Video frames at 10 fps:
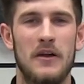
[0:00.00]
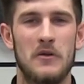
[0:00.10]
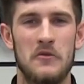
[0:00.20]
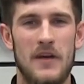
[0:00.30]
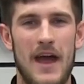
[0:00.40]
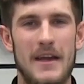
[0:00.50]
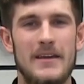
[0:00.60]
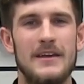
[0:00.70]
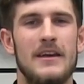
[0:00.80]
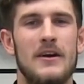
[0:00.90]
you of
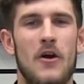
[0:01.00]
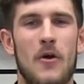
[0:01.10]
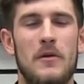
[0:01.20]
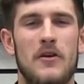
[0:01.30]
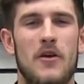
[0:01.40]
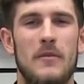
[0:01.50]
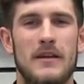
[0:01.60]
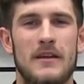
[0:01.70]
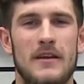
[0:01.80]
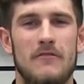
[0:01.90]
any up and
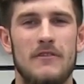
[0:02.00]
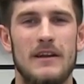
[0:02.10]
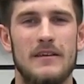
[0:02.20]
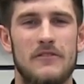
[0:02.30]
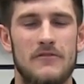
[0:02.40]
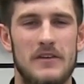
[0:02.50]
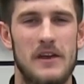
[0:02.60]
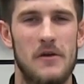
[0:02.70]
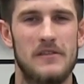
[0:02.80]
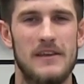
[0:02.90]
coming released
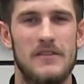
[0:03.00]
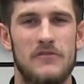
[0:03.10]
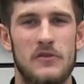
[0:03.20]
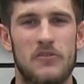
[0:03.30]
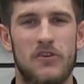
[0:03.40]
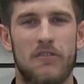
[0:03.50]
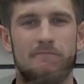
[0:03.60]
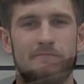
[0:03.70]
videos in the future.